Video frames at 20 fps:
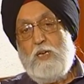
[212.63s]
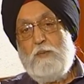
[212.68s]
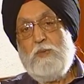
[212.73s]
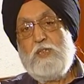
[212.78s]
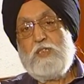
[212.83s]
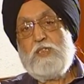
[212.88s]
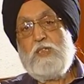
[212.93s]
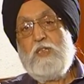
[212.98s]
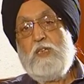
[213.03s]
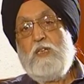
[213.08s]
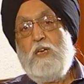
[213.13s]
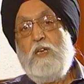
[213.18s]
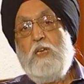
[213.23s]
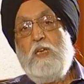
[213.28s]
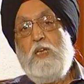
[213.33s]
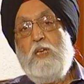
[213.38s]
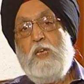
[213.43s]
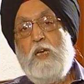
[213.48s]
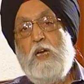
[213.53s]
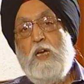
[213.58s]
But
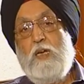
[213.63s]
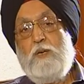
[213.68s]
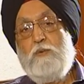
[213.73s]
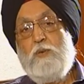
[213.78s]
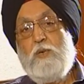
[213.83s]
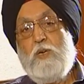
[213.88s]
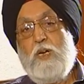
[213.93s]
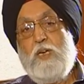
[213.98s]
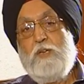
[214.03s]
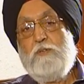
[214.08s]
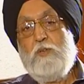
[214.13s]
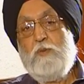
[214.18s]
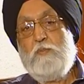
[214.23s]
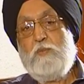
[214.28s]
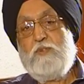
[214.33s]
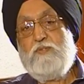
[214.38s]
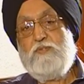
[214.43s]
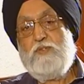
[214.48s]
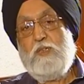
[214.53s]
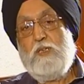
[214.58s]
certainly, I would
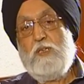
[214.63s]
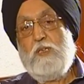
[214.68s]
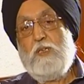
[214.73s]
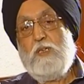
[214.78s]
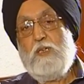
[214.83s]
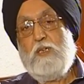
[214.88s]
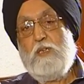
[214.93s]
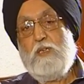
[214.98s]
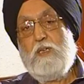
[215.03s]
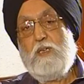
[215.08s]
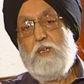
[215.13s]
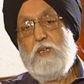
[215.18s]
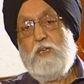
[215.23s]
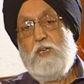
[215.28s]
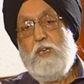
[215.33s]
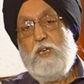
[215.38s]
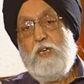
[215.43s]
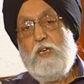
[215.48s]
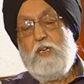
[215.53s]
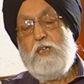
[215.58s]
prefer
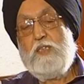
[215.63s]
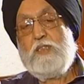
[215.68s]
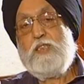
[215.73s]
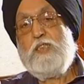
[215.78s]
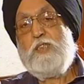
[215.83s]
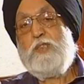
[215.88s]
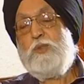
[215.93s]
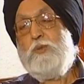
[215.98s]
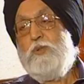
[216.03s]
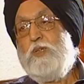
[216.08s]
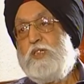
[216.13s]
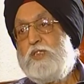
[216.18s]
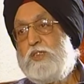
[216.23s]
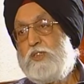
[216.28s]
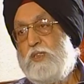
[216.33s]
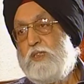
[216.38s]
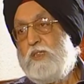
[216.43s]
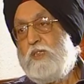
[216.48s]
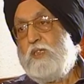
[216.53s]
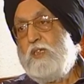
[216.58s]
a
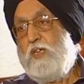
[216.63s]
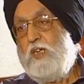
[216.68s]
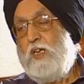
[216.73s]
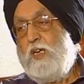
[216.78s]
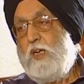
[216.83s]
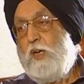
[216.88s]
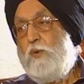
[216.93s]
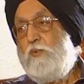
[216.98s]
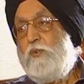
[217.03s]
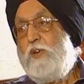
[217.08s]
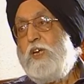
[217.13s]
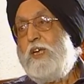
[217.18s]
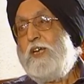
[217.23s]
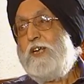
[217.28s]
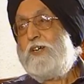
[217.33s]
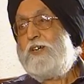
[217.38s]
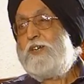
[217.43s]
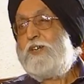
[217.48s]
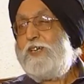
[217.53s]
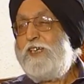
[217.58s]
situation
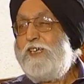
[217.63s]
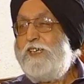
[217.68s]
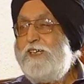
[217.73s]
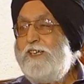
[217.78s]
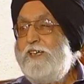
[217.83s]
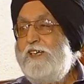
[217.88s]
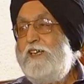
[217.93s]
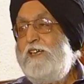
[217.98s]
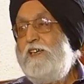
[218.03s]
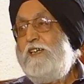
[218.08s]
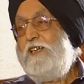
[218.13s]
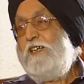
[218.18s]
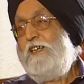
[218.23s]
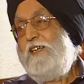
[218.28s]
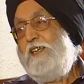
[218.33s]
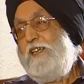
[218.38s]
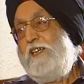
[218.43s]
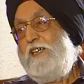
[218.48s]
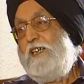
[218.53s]
where real